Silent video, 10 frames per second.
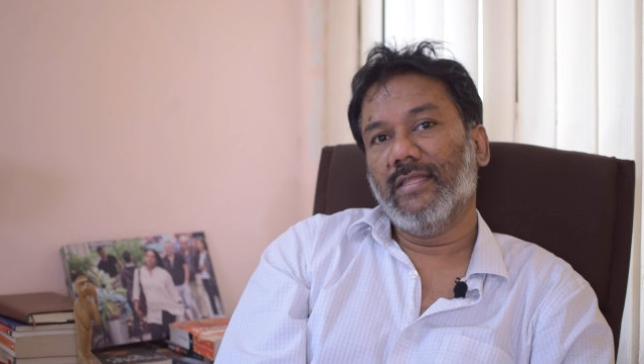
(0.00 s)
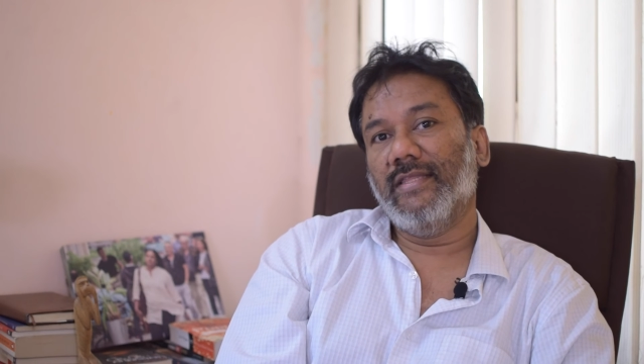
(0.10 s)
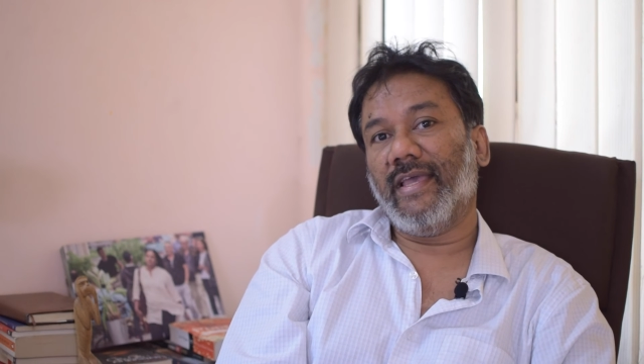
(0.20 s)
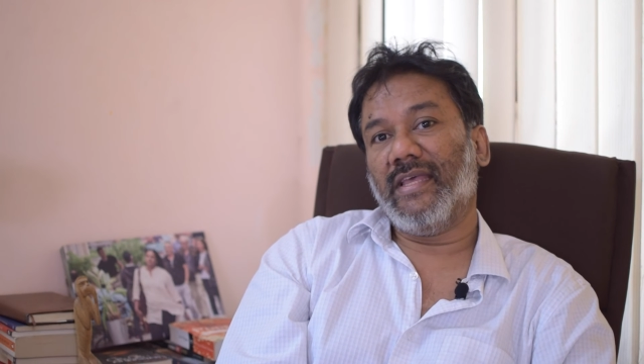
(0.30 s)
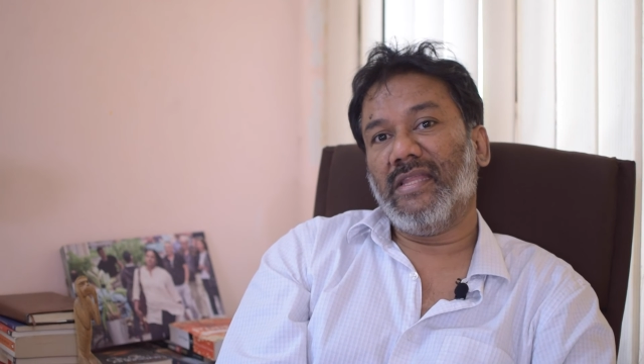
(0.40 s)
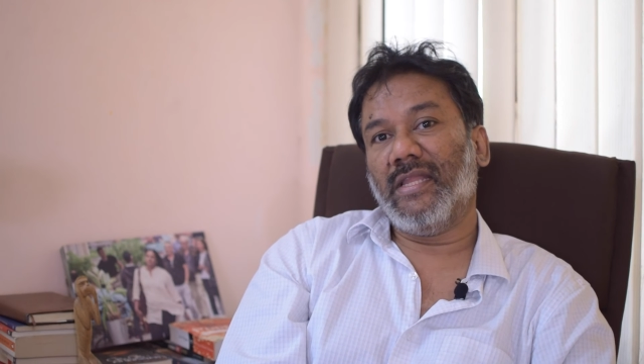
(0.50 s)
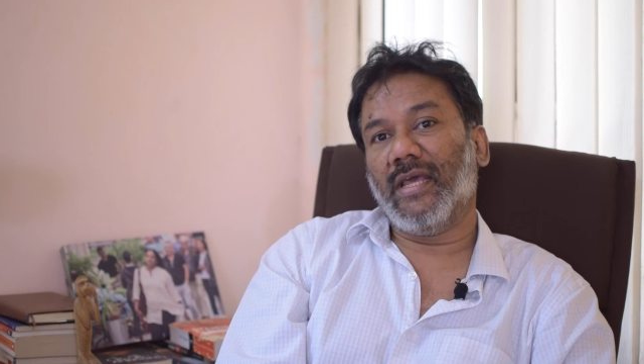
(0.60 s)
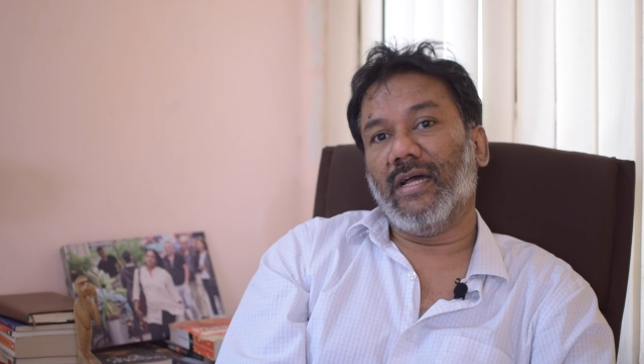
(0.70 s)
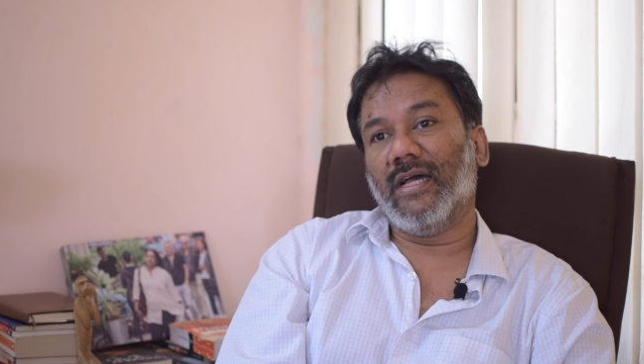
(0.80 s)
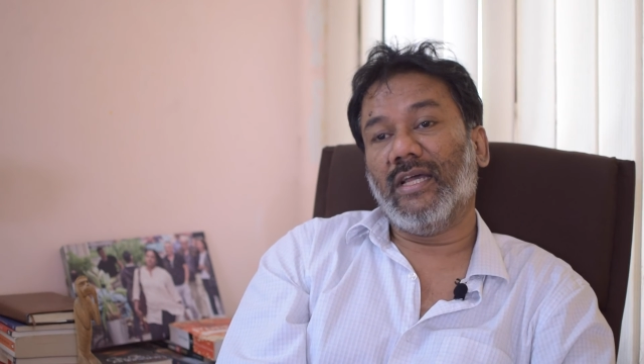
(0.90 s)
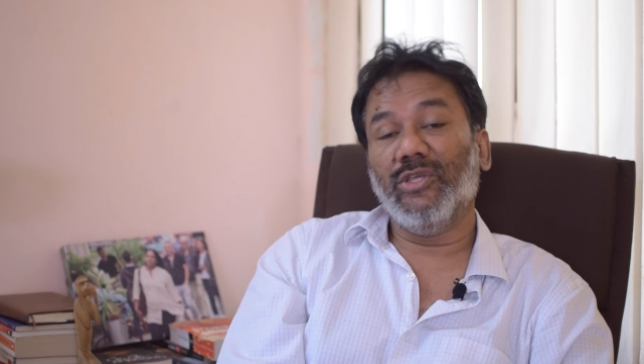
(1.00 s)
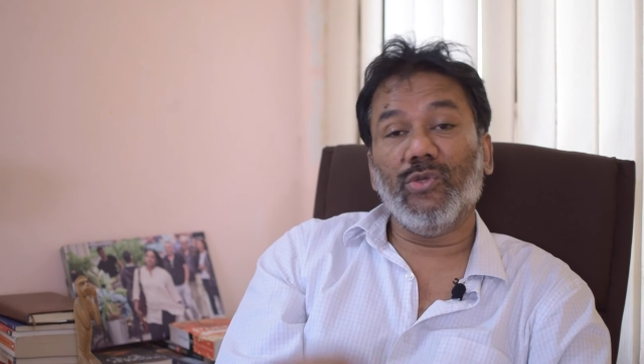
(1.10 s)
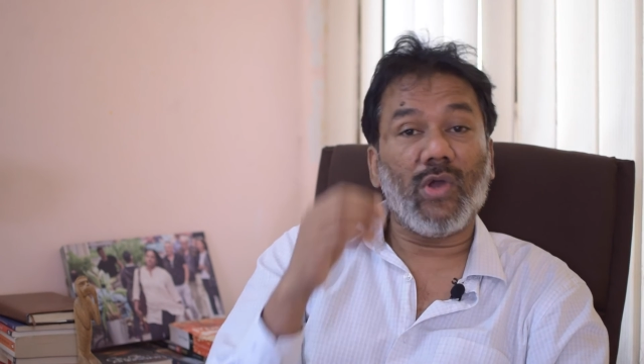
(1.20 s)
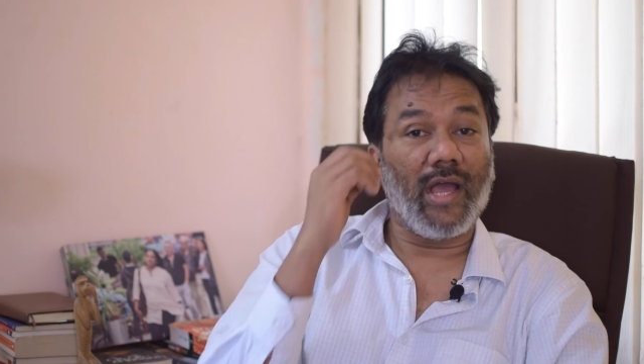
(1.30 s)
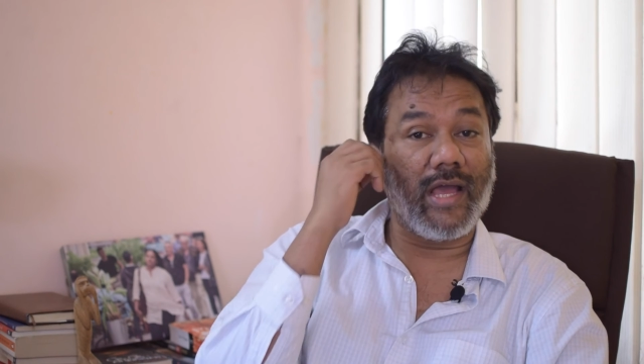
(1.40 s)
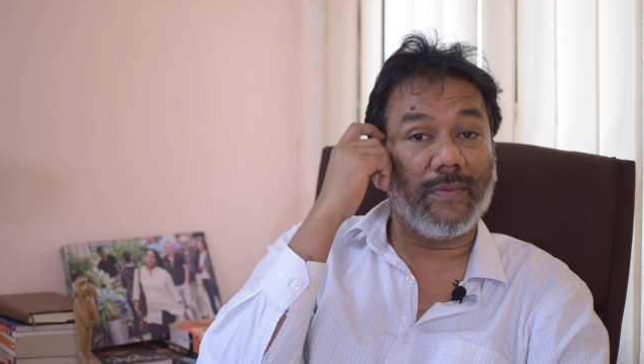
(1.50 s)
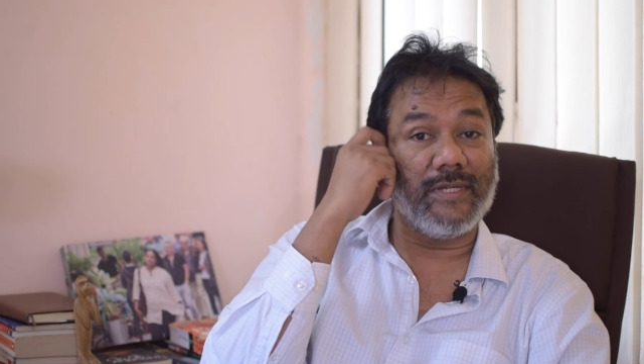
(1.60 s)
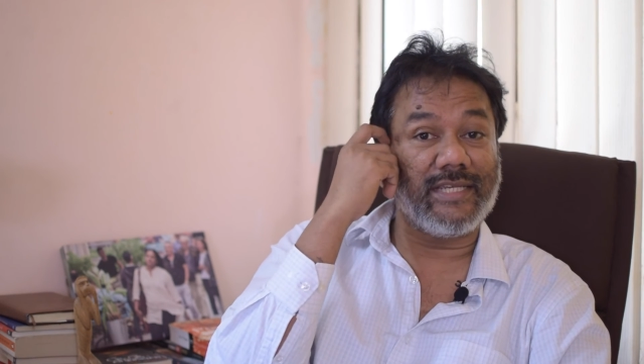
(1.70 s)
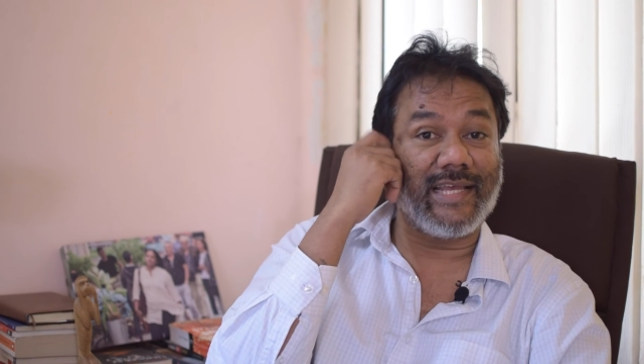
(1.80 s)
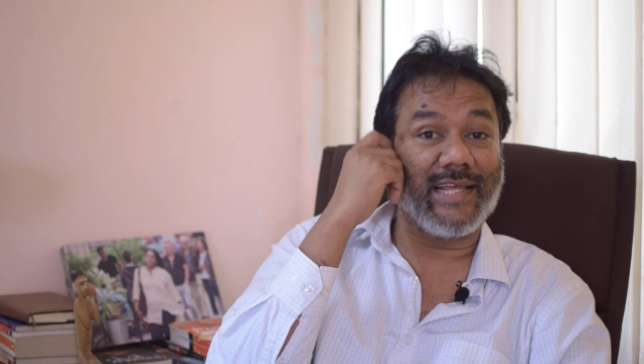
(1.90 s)
then you have
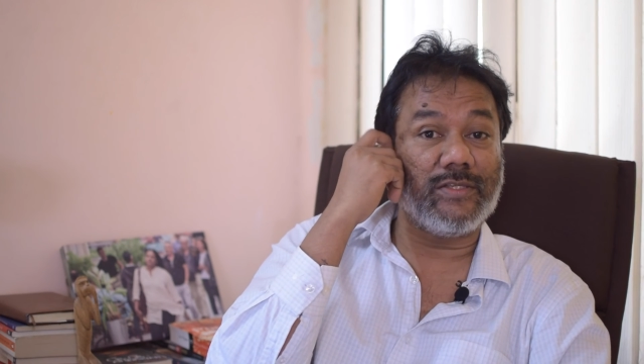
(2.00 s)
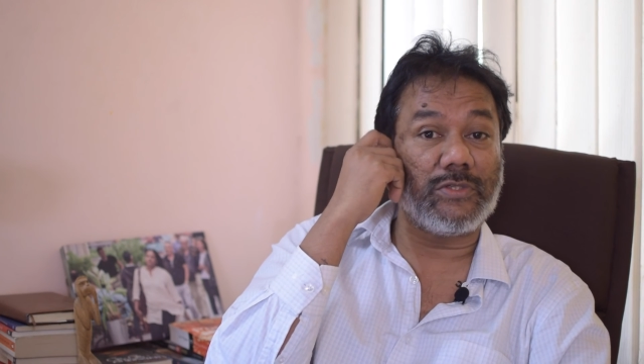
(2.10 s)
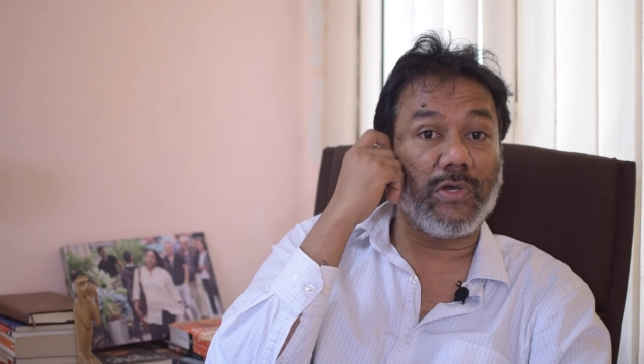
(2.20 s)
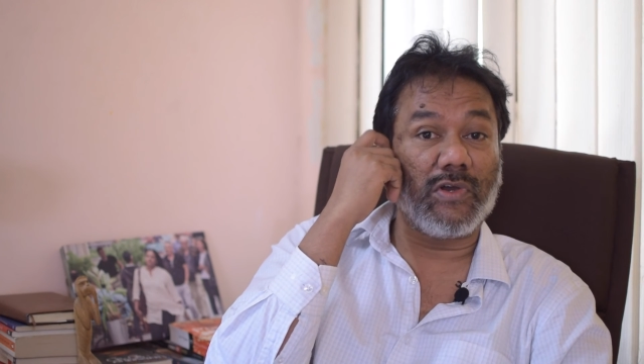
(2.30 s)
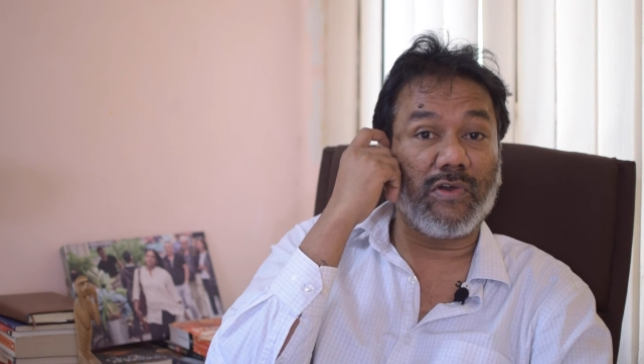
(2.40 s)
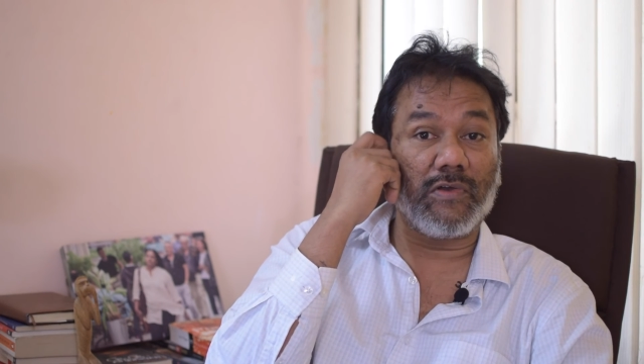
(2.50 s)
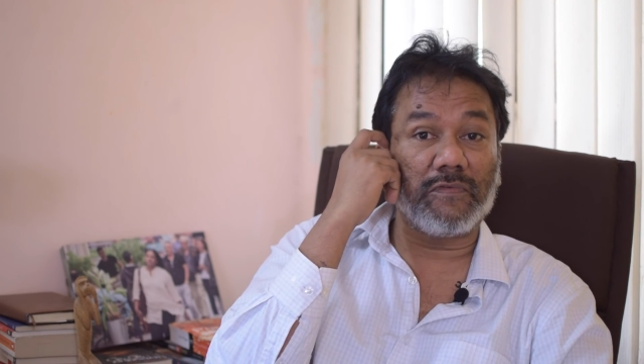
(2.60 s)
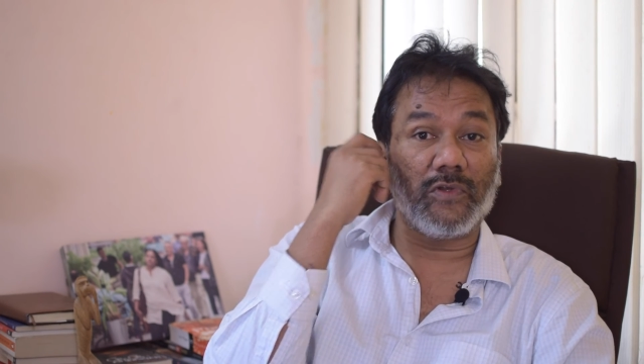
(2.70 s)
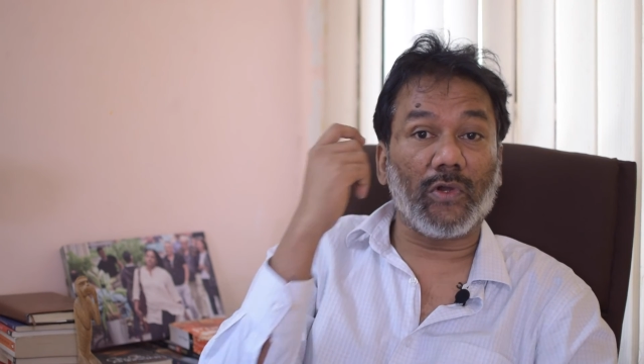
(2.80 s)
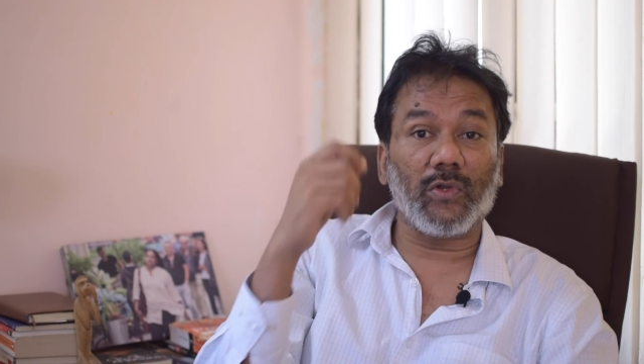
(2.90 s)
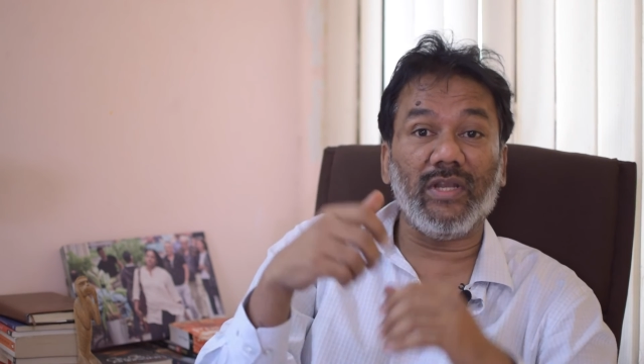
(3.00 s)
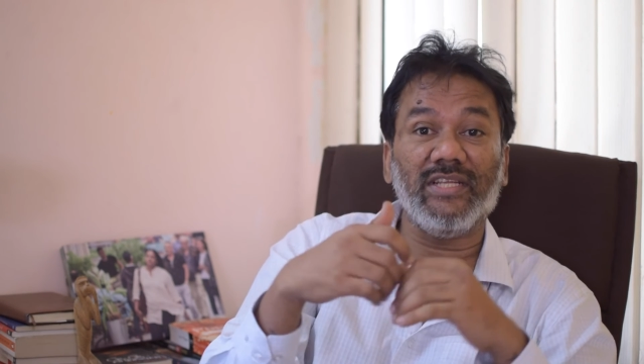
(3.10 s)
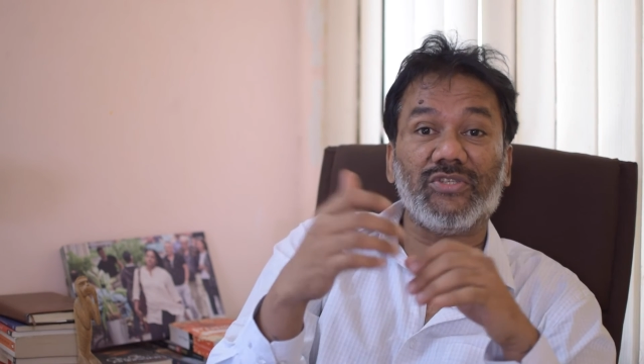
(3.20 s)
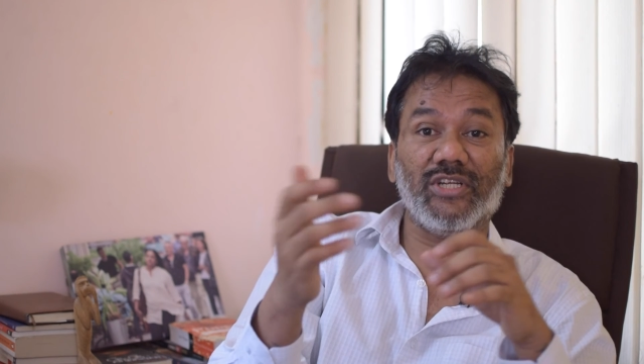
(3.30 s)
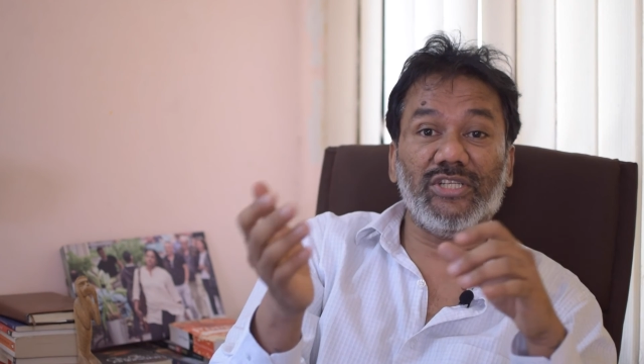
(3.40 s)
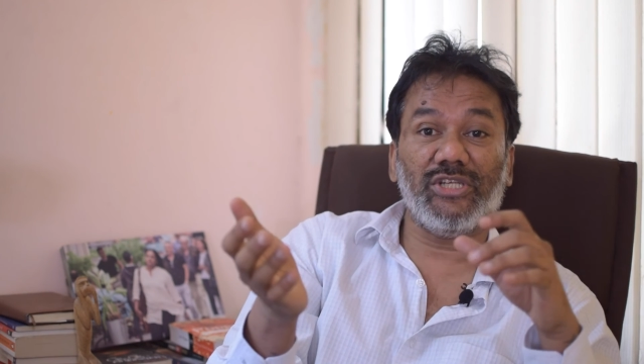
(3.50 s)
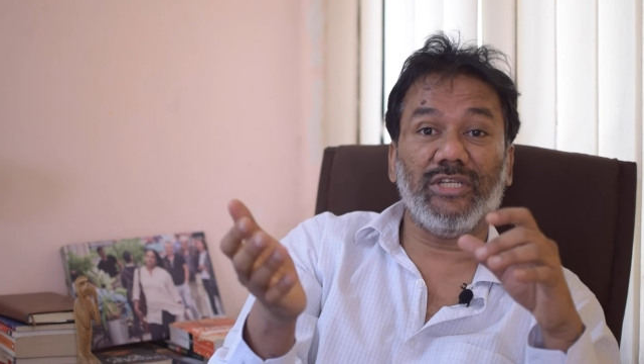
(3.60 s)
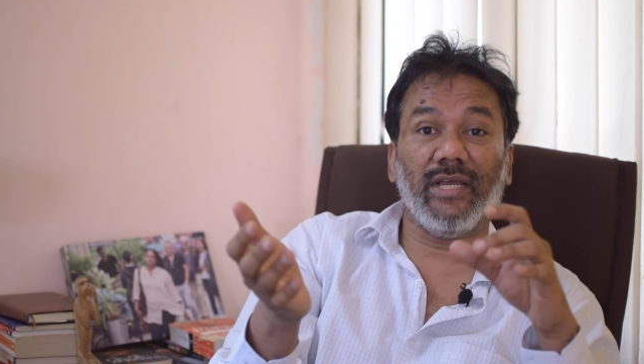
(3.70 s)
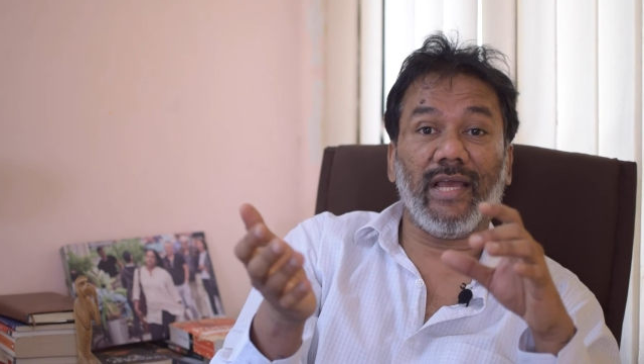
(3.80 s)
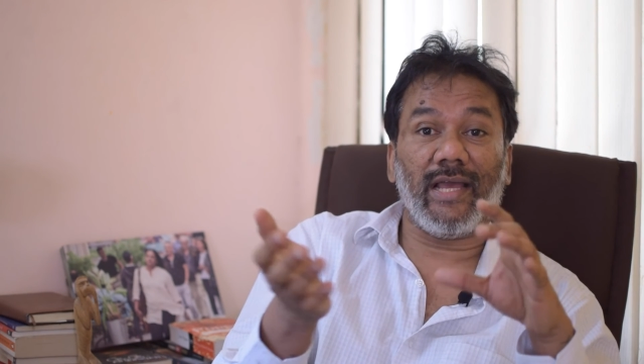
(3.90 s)
a chance of not only stretching